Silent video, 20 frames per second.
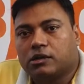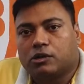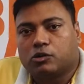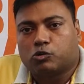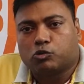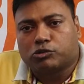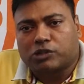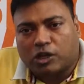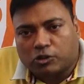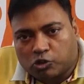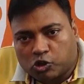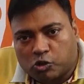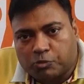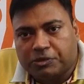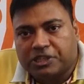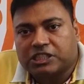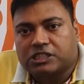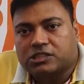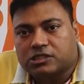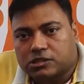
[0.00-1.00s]
2000
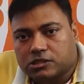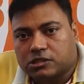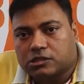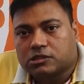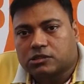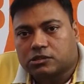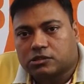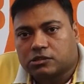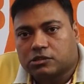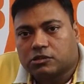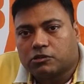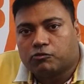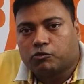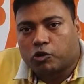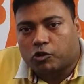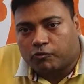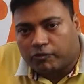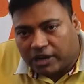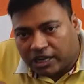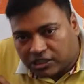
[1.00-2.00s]
rupees
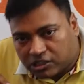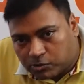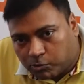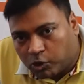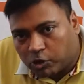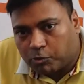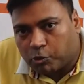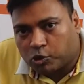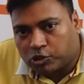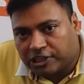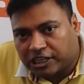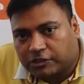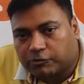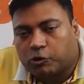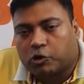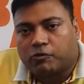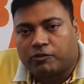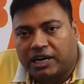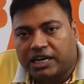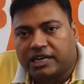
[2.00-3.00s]
for one small project
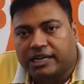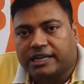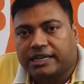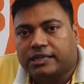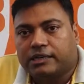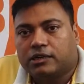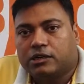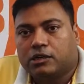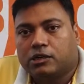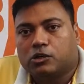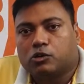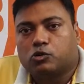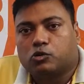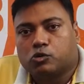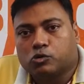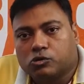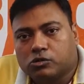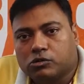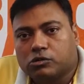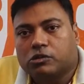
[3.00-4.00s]
for one day
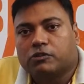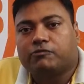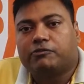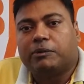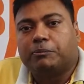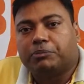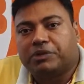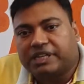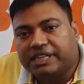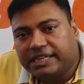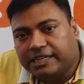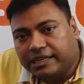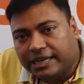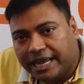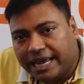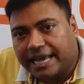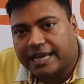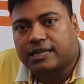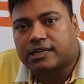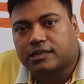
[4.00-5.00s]
to 50
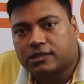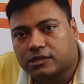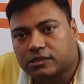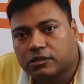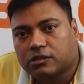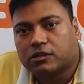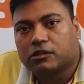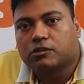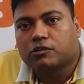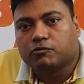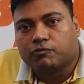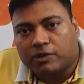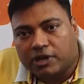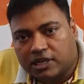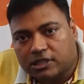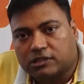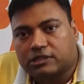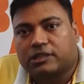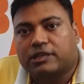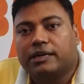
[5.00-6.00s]
lakh
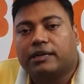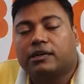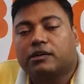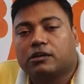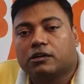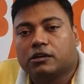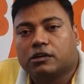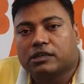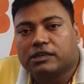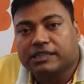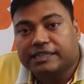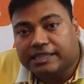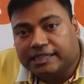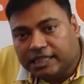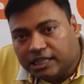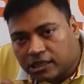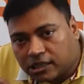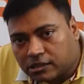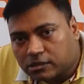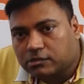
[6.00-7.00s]
worth
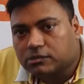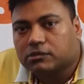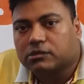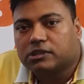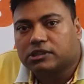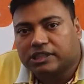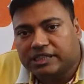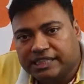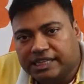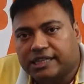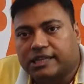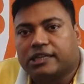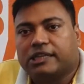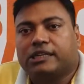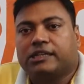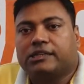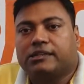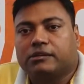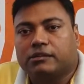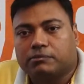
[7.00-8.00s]

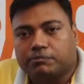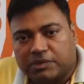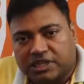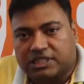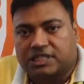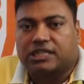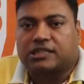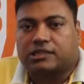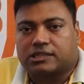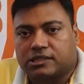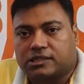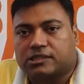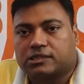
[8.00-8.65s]
yearly budget